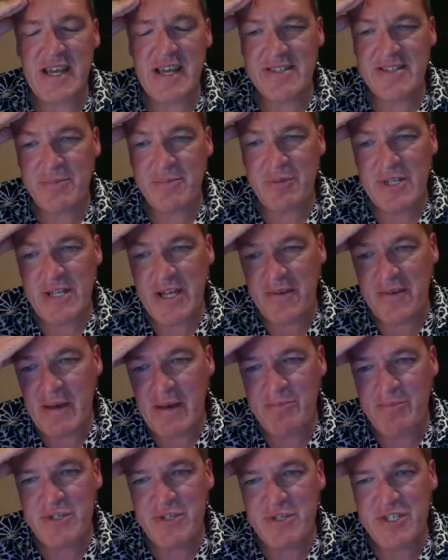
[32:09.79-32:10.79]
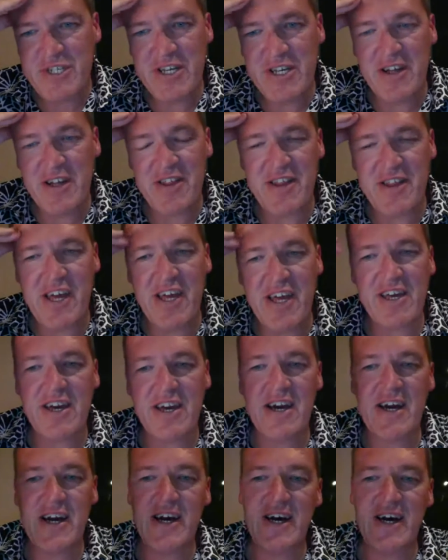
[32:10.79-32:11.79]
Somewhere down Hampshire, I think.
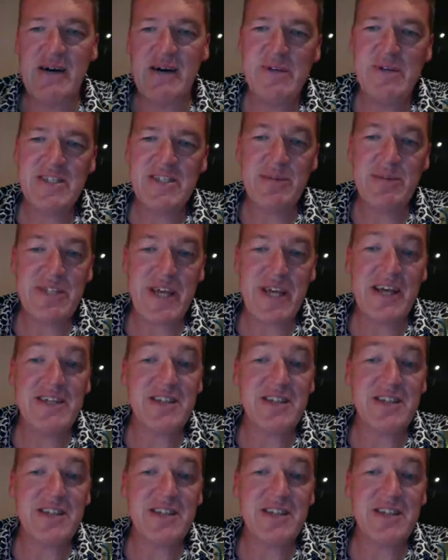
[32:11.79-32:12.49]
Someone